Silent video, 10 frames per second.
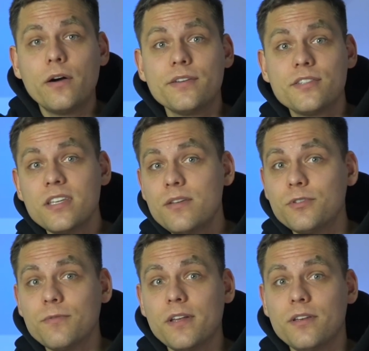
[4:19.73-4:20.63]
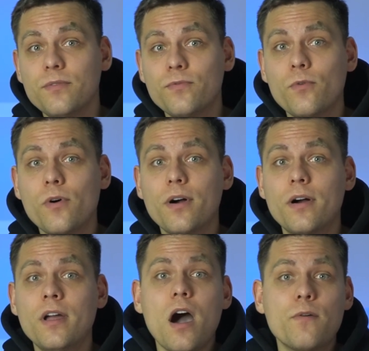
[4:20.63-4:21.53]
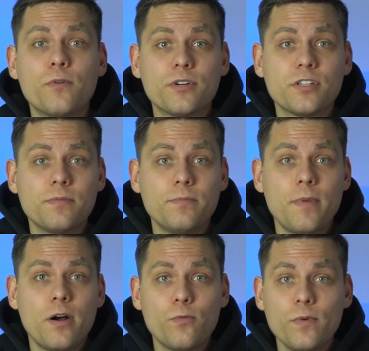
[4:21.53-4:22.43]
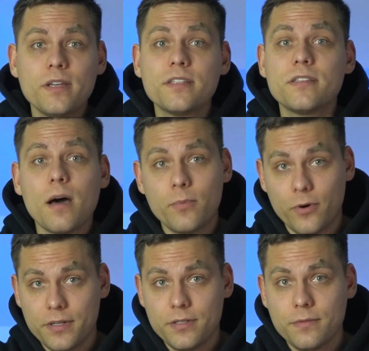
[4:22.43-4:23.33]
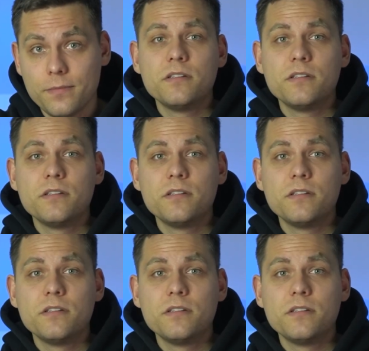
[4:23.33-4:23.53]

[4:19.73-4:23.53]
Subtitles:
receive 24 hours per week support,